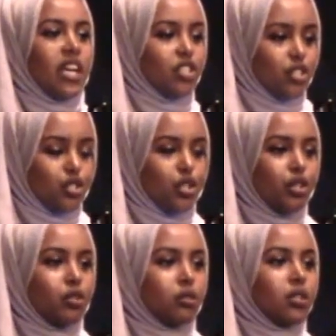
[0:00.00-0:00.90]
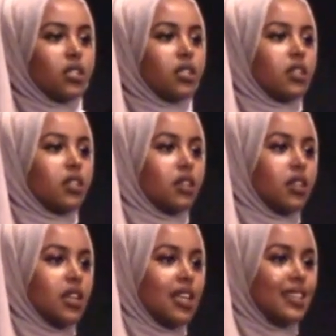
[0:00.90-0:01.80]
It's true
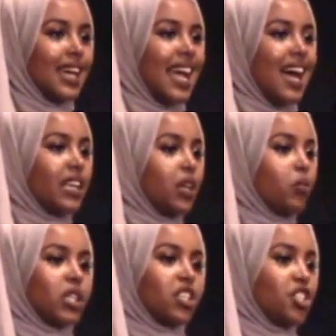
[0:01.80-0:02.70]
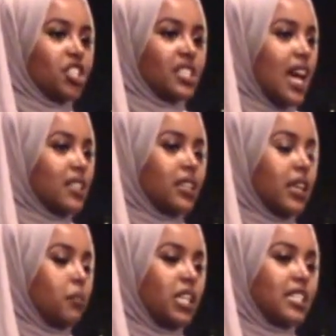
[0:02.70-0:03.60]
that any religious text
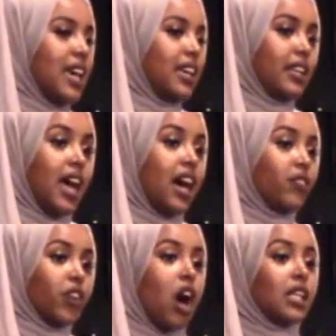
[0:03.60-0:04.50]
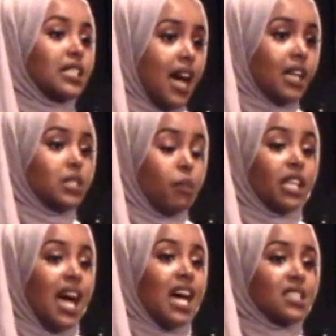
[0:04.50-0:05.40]
can be taken out of context,
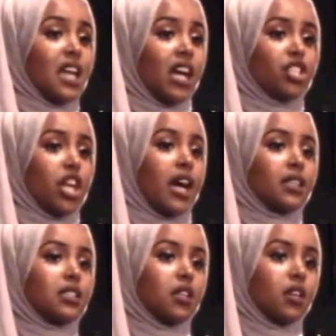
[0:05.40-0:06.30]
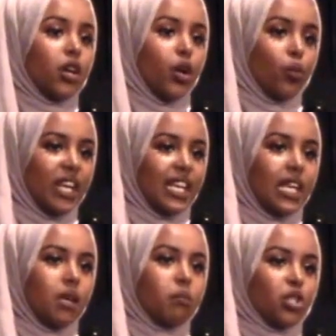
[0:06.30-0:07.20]
but last I checked,
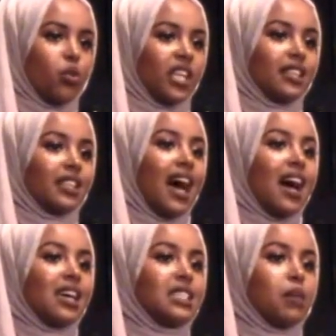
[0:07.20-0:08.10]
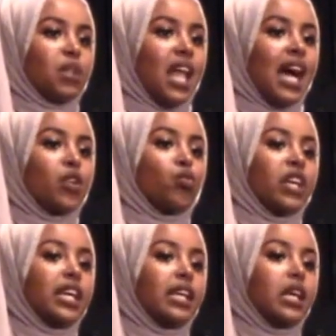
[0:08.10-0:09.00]
reading between the lines implied
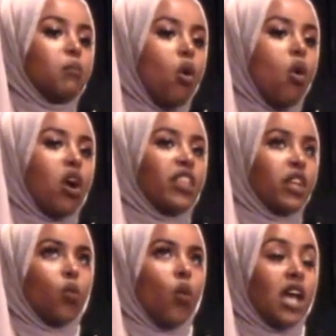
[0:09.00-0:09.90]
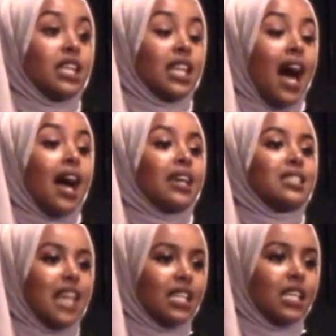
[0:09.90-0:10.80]
reading more than one
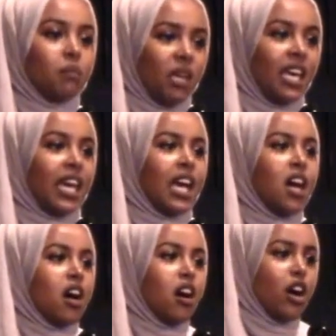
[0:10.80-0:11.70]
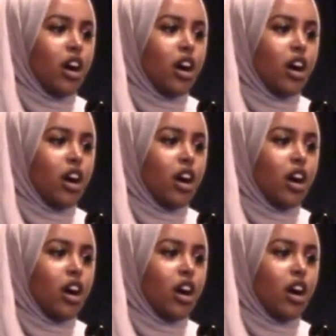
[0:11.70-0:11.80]
line, telling me